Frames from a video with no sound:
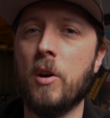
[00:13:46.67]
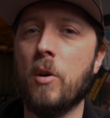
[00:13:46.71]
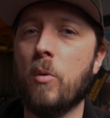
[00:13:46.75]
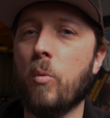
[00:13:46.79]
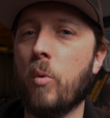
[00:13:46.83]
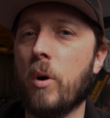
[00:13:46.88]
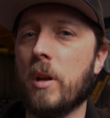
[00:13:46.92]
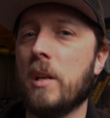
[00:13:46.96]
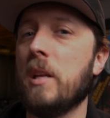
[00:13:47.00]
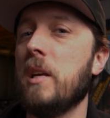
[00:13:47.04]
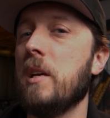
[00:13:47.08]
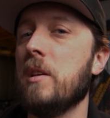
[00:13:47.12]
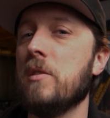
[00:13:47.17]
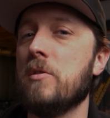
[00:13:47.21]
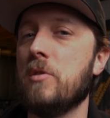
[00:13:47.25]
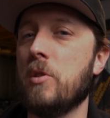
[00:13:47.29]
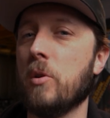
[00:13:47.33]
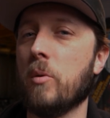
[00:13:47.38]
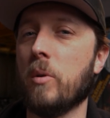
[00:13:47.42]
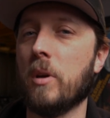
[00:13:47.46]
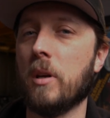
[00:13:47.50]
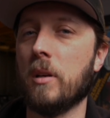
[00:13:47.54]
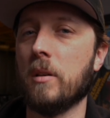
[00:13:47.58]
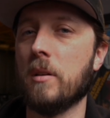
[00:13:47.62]
what he's
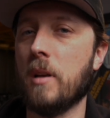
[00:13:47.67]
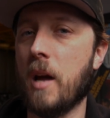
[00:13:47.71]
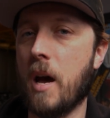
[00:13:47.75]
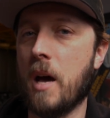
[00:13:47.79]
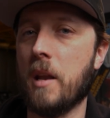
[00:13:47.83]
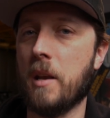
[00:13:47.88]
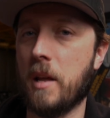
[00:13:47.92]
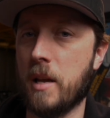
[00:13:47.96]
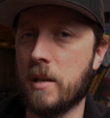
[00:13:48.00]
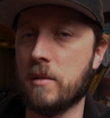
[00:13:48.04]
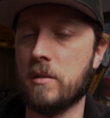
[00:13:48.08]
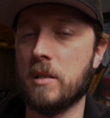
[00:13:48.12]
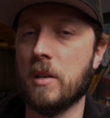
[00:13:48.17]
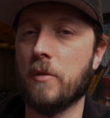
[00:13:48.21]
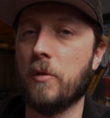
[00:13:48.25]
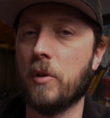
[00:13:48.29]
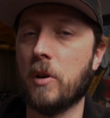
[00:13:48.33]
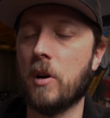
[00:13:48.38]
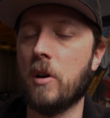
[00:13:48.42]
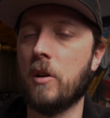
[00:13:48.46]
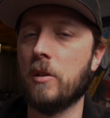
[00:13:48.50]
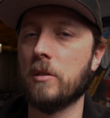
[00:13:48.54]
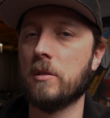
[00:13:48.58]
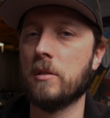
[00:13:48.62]
doing not as
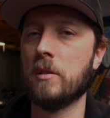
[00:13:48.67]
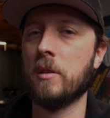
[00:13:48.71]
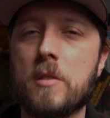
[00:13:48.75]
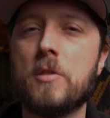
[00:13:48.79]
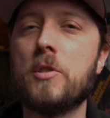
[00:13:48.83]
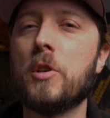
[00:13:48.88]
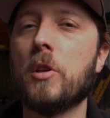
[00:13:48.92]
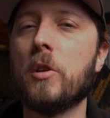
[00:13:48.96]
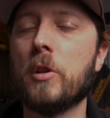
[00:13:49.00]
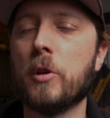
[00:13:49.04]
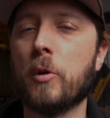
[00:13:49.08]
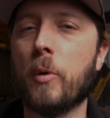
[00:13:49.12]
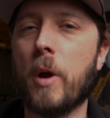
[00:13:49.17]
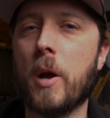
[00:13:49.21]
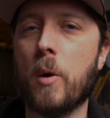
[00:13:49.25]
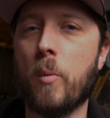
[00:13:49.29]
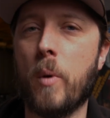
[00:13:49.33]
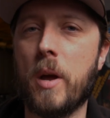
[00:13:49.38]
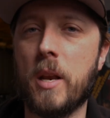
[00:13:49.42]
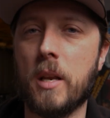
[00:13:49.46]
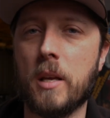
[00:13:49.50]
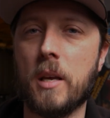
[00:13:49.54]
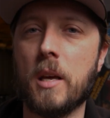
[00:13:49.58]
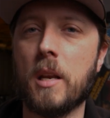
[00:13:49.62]
difficult, it's still a great
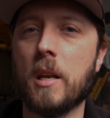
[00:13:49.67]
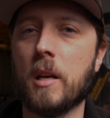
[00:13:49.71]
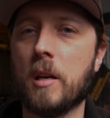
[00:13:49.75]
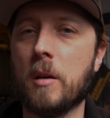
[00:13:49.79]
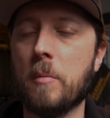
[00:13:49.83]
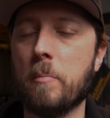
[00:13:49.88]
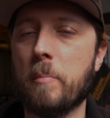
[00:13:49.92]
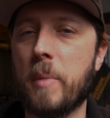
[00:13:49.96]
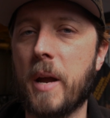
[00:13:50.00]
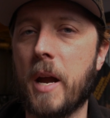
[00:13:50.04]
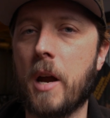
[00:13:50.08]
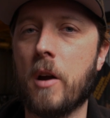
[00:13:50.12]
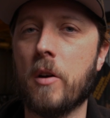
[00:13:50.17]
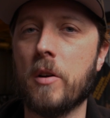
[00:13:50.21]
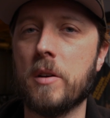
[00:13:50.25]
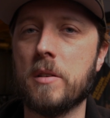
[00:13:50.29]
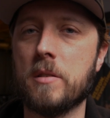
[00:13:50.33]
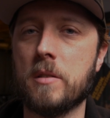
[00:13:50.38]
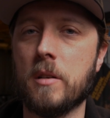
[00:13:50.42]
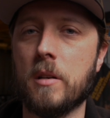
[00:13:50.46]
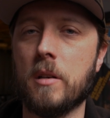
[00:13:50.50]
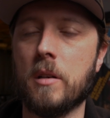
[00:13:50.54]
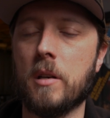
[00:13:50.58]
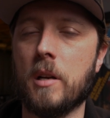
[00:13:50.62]
way to get a
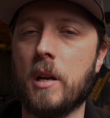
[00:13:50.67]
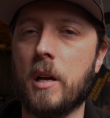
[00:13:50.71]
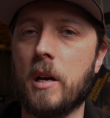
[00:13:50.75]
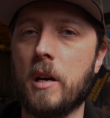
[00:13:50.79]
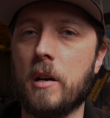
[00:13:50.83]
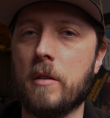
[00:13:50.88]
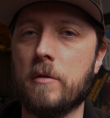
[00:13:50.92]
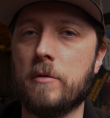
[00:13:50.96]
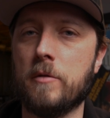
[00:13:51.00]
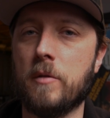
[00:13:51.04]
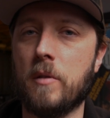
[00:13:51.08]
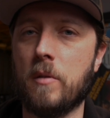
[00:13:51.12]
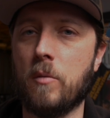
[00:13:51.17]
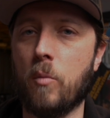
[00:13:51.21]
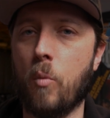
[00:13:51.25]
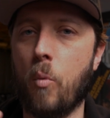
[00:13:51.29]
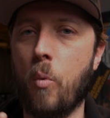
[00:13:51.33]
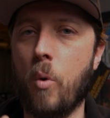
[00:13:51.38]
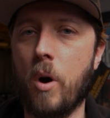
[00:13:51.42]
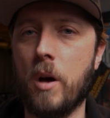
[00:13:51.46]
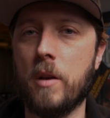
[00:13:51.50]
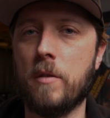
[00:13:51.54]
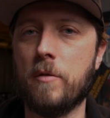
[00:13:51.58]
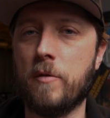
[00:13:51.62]
comparison of
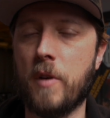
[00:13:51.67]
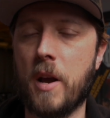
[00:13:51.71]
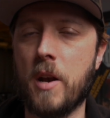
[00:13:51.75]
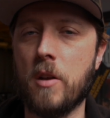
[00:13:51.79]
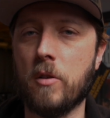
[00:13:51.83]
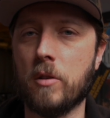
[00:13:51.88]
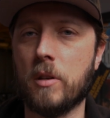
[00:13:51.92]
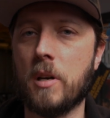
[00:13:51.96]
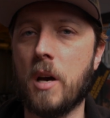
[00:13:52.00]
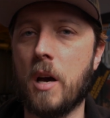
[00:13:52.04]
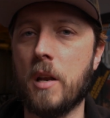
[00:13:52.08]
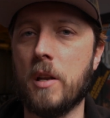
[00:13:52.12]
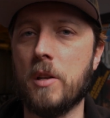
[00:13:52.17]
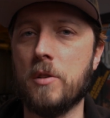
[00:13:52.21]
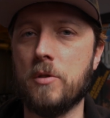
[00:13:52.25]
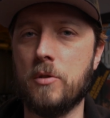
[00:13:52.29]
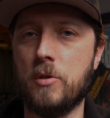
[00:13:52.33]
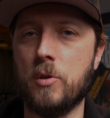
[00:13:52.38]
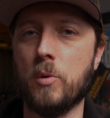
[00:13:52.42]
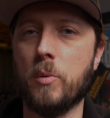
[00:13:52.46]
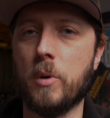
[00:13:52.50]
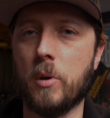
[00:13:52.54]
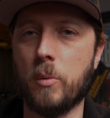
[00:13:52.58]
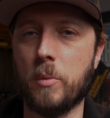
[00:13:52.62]
what Final Cut is
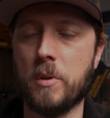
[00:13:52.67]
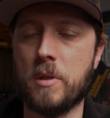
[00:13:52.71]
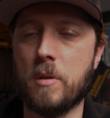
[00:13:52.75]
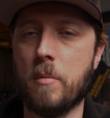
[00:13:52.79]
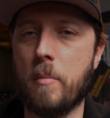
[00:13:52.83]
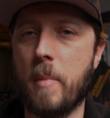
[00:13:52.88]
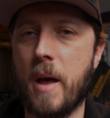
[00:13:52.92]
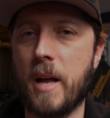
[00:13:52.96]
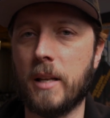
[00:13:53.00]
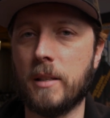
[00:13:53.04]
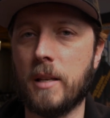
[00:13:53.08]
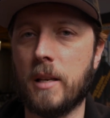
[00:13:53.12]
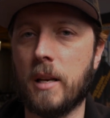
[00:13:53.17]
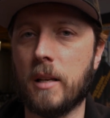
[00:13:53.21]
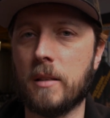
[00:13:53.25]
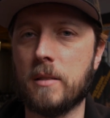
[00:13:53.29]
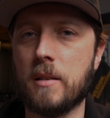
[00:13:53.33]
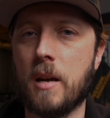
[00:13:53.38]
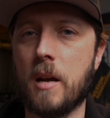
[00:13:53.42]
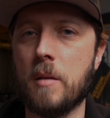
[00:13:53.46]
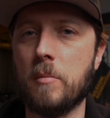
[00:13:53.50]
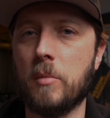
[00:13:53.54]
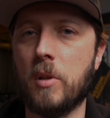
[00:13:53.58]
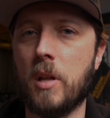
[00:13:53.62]
doing with the magnetic
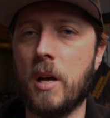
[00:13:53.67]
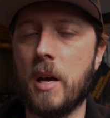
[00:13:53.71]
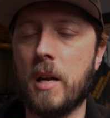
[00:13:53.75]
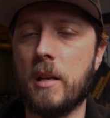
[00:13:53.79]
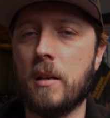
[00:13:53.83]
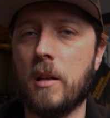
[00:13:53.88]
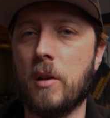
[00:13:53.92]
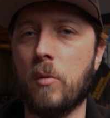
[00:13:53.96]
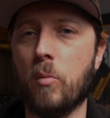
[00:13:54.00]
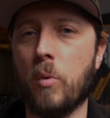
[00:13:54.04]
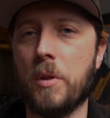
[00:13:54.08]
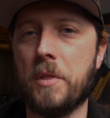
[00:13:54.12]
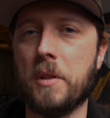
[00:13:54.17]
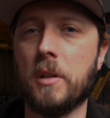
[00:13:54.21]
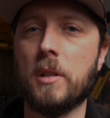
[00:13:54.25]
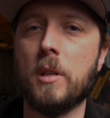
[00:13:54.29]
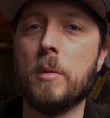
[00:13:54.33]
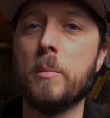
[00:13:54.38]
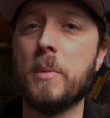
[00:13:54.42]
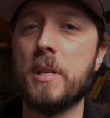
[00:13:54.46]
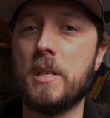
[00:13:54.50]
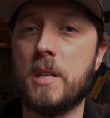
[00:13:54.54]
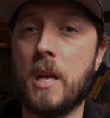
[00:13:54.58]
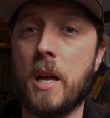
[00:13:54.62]
timeline and what the
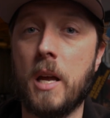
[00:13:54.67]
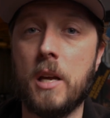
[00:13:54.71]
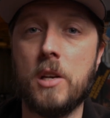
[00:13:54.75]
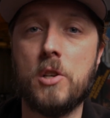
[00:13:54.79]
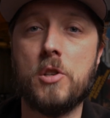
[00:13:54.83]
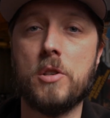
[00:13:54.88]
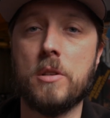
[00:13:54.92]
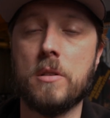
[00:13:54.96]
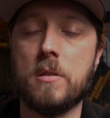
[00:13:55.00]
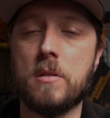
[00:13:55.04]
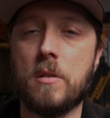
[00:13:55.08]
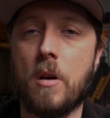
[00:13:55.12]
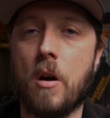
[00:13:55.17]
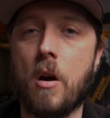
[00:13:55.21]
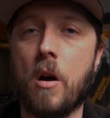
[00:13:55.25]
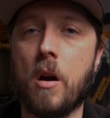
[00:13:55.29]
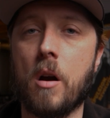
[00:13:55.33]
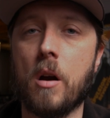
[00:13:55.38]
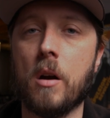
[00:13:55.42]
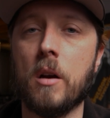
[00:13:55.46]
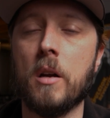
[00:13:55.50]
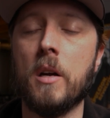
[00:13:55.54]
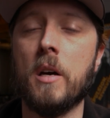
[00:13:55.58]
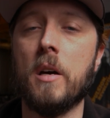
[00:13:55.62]
limitations
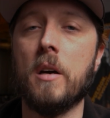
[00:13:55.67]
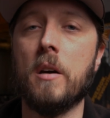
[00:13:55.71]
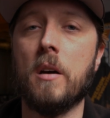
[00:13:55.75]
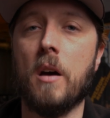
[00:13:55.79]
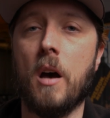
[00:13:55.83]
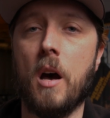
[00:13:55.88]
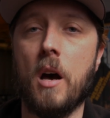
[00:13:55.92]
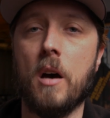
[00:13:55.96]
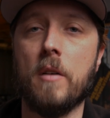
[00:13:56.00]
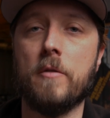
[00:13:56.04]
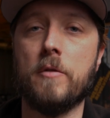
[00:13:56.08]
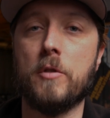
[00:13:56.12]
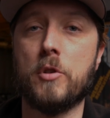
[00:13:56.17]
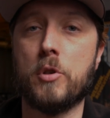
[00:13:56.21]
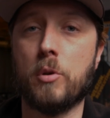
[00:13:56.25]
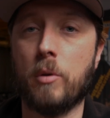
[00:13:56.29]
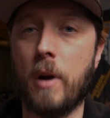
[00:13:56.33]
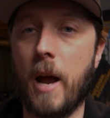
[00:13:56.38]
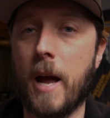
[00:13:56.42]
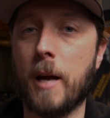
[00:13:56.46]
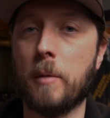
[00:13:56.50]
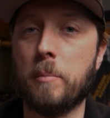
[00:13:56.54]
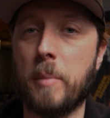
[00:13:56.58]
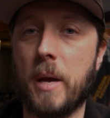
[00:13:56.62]
are of
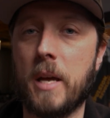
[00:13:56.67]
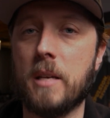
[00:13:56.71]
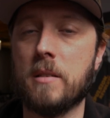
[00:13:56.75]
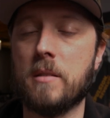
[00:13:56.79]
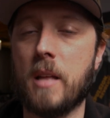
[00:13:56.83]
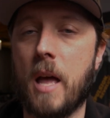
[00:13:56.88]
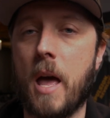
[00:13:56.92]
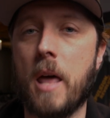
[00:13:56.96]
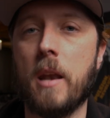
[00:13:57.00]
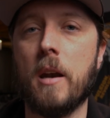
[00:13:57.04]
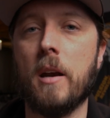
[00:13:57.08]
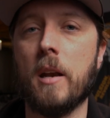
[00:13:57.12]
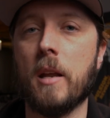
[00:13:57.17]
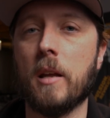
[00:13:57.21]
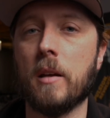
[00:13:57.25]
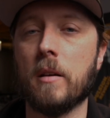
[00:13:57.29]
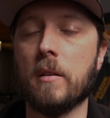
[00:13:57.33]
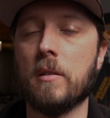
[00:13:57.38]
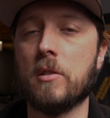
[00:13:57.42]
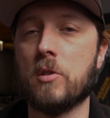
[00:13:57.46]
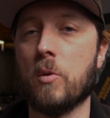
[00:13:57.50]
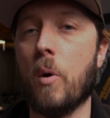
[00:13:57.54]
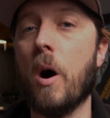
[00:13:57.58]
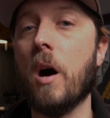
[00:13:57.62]
track-based editing.
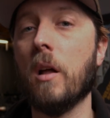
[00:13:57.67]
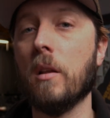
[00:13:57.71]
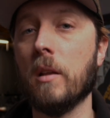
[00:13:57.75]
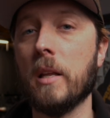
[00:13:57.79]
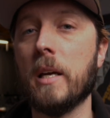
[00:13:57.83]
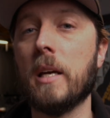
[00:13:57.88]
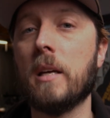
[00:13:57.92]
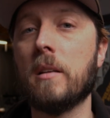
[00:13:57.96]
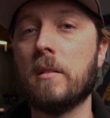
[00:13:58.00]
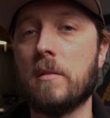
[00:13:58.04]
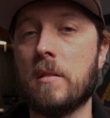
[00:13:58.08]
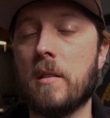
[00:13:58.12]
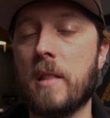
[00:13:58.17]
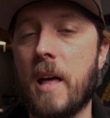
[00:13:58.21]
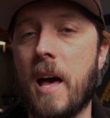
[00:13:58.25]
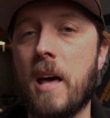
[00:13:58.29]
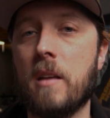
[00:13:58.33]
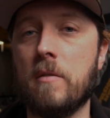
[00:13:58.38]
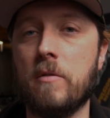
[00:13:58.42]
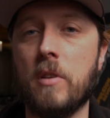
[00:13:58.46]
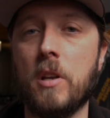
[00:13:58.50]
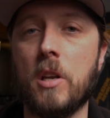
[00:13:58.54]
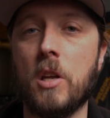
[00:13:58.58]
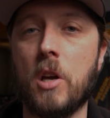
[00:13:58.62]
So I'll link to that
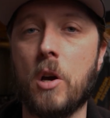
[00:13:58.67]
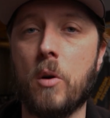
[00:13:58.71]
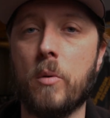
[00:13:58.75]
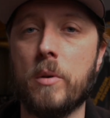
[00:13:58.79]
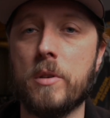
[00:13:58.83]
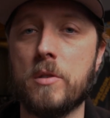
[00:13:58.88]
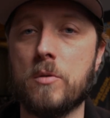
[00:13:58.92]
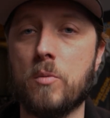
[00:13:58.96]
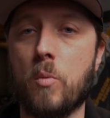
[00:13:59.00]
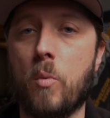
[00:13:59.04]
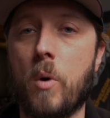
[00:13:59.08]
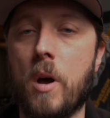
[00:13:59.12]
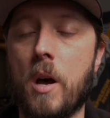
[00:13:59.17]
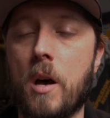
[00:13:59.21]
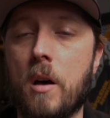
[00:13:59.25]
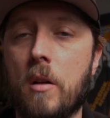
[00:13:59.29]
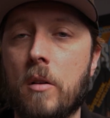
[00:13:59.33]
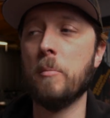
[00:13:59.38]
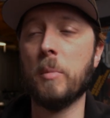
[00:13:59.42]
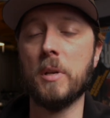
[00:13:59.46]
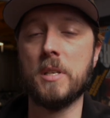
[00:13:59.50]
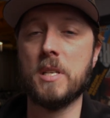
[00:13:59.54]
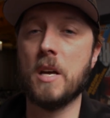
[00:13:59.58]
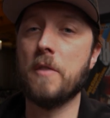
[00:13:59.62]
video as well. But